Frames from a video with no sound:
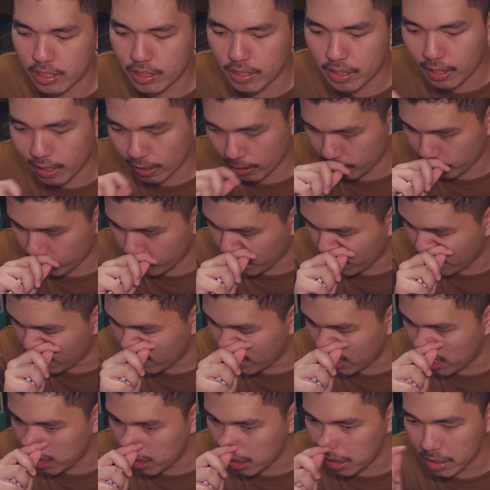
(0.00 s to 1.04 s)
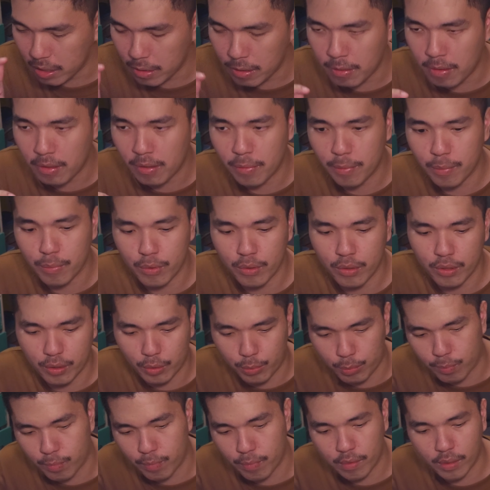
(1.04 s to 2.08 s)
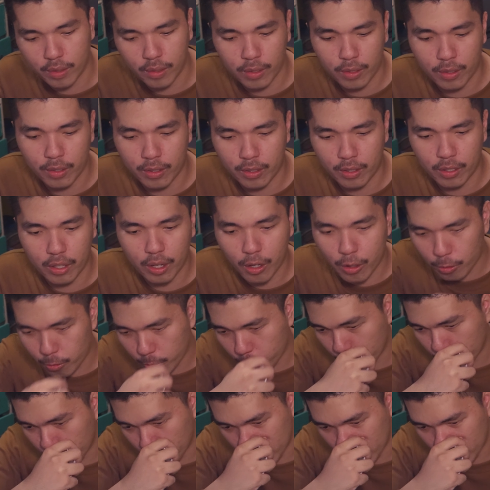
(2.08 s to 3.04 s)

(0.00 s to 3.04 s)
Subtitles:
not one of the, oh,